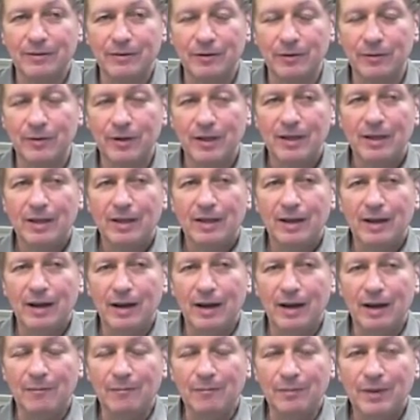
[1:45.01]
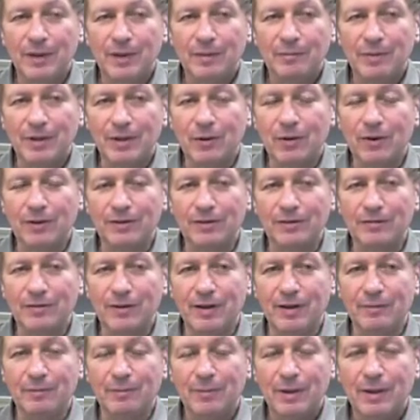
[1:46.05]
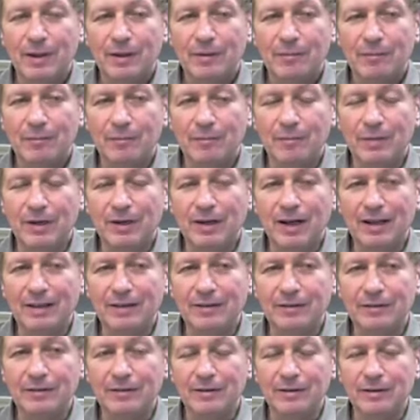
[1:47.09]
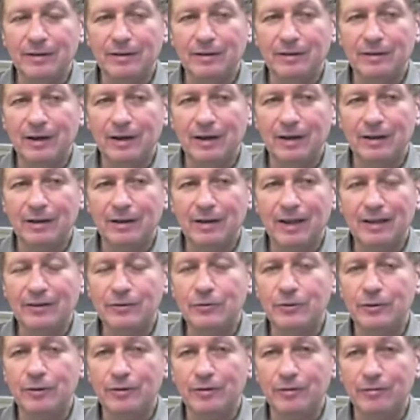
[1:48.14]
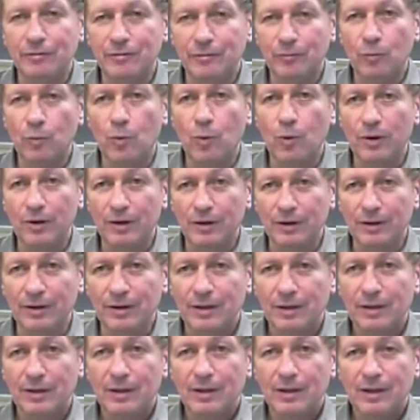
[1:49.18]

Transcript: So because of the molecular nature of water,